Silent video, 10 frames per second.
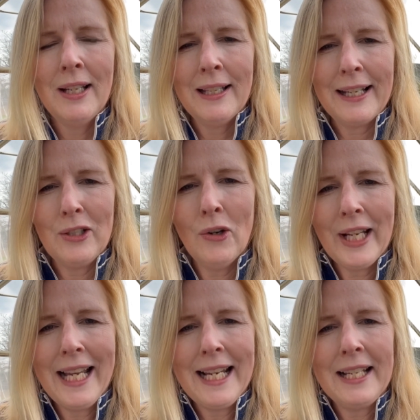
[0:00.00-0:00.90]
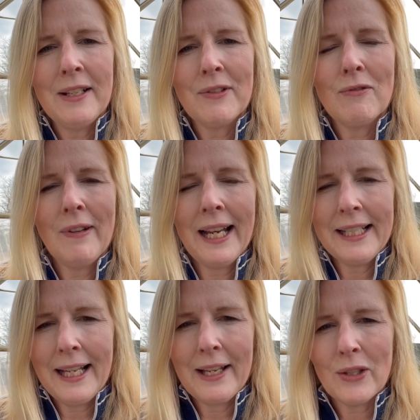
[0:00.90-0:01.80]
they're not getting any of the
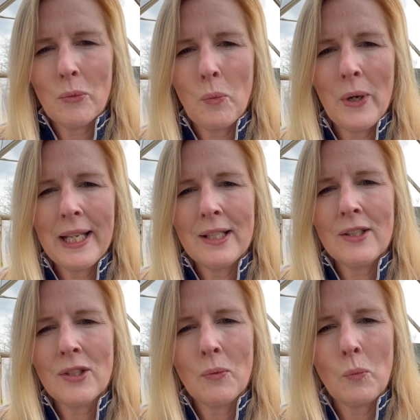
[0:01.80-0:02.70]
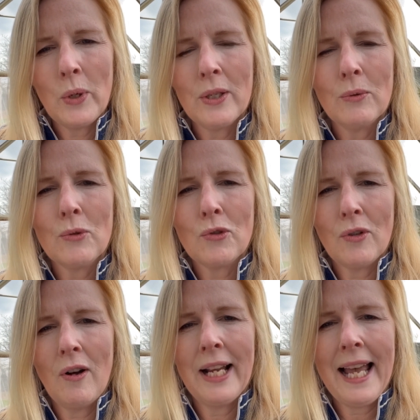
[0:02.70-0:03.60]
rain, and the wind will
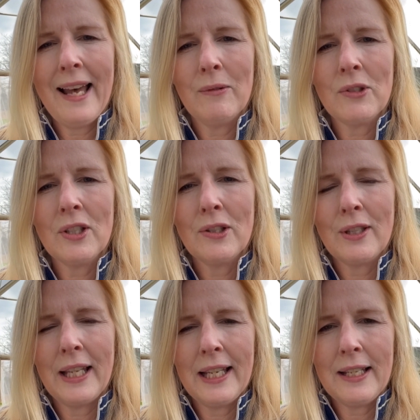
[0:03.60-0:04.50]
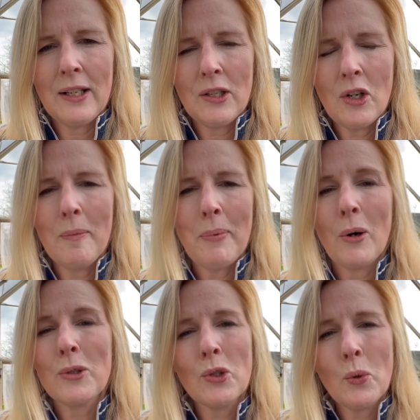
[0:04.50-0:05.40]
dry out the
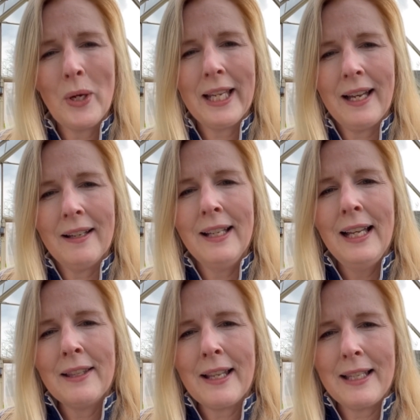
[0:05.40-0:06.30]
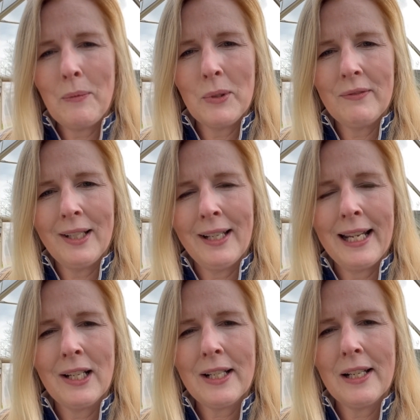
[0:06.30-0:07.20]
compost quicker than they would have done it
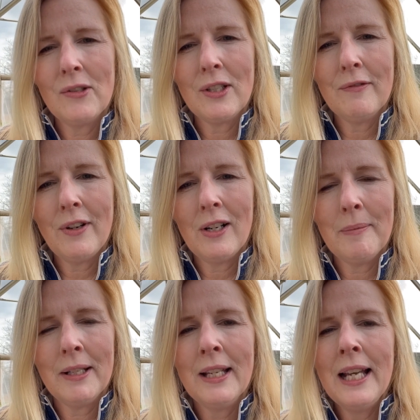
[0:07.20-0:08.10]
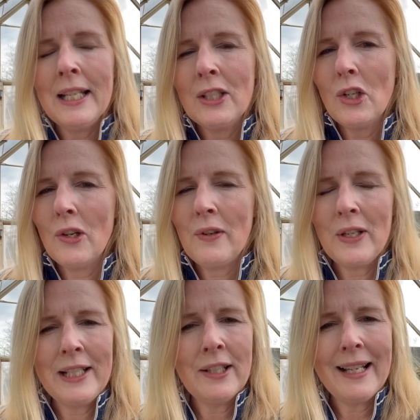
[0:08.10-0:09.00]
in a closed environment. You're
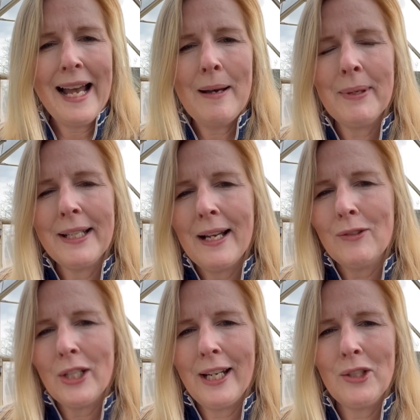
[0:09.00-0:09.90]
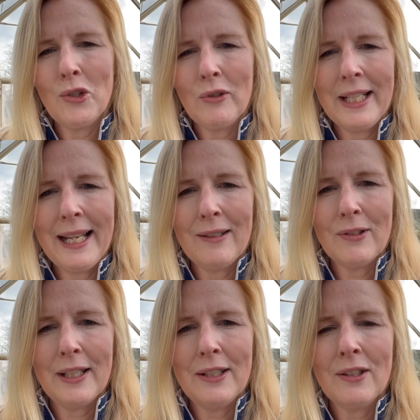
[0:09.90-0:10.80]
into the habit now of checking your
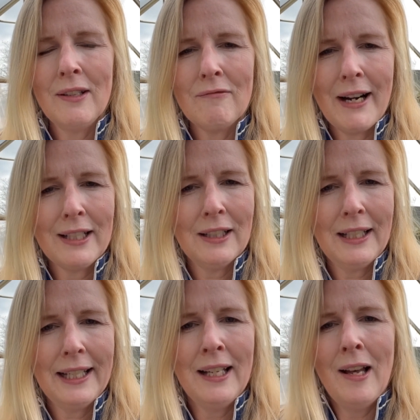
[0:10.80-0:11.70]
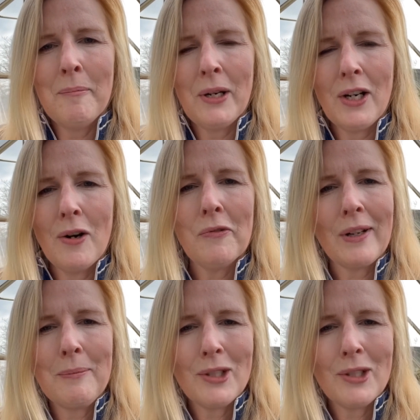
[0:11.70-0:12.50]
greenhouses regularly, but cold frames are